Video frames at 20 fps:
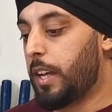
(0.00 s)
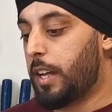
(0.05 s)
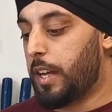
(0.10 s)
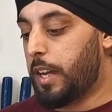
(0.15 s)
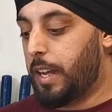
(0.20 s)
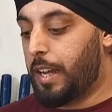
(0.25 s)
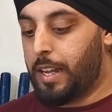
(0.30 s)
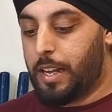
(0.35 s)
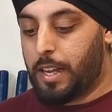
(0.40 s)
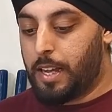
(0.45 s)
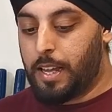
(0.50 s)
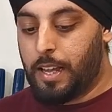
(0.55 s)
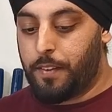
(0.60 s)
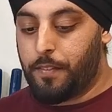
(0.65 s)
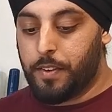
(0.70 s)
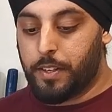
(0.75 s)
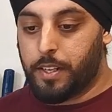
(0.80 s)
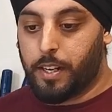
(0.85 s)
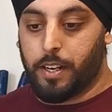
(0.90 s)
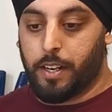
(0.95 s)
I
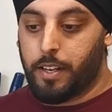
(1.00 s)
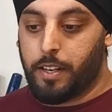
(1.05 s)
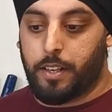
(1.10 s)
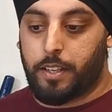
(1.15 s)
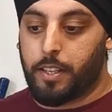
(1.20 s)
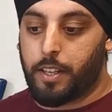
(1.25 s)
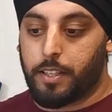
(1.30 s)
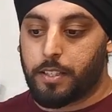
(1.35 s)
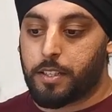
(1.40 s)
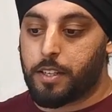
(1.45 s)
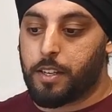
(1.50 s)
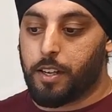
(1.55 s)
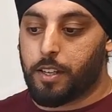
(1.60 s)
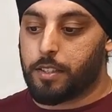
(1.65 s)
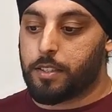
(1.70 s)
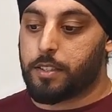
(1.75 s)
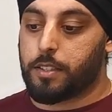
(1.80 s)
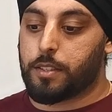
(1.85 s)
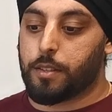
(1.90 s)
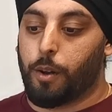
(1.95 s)
haven't done any test
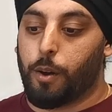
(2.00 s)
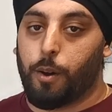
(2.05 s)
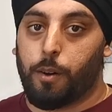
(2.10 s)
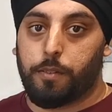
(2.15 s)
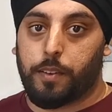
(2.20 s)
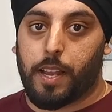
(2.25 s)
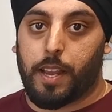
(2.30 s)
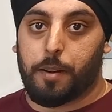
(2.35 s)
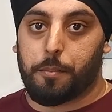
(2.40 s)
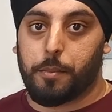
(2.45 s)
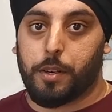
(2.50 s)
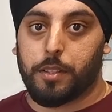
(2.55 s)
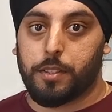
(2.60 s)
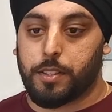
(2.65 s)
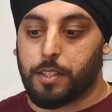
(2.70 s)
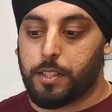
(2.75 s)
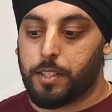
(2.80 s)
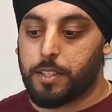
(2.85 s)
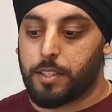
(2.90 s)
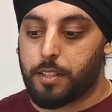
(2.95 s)
cuts off camera,
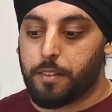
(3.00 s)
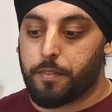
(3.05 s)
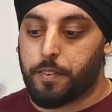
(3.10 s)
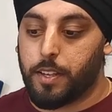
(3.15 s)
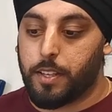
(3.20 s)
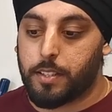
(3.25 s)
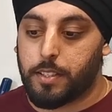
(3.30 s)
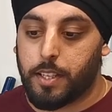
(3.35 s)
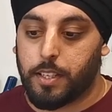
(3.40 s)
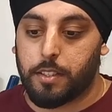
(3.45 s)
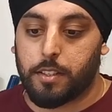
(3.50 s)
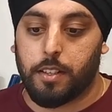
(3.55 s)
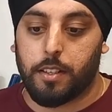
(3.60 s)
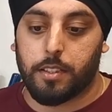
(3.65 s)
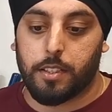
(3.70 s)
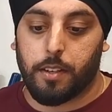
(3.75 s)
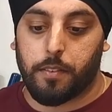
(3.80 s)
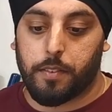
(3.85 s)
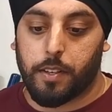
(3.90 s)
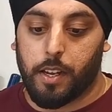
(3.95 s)
so these are the first test
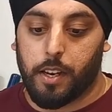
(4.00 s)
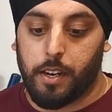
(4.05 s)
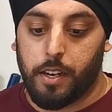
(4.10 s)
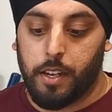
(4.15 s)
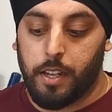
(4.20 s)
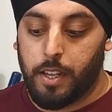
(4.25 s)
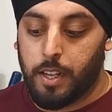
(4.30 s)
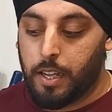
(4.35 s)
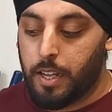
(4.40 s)
cuts I've done.